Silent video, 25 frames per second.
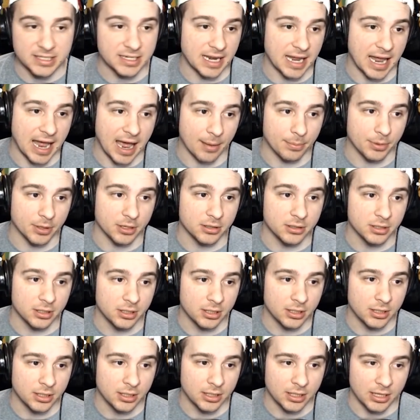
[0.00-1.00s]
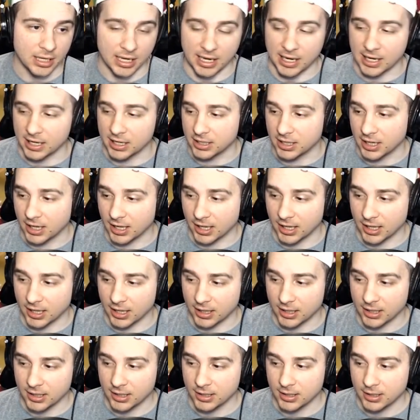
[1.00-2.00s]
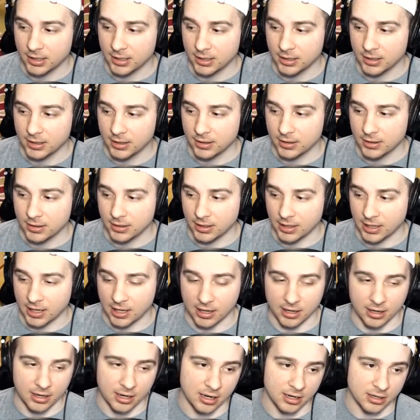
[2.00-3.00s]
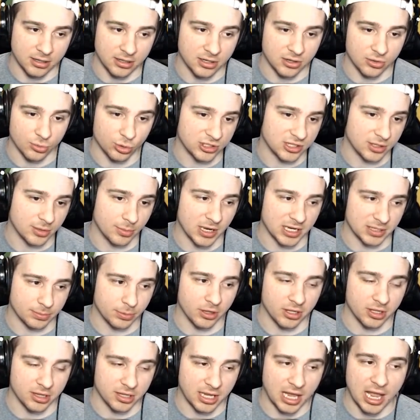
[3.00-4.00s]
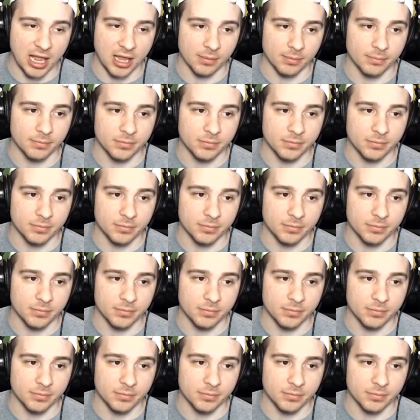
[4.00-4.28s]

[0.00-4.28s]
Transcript: to happen. And it was the best play of the game.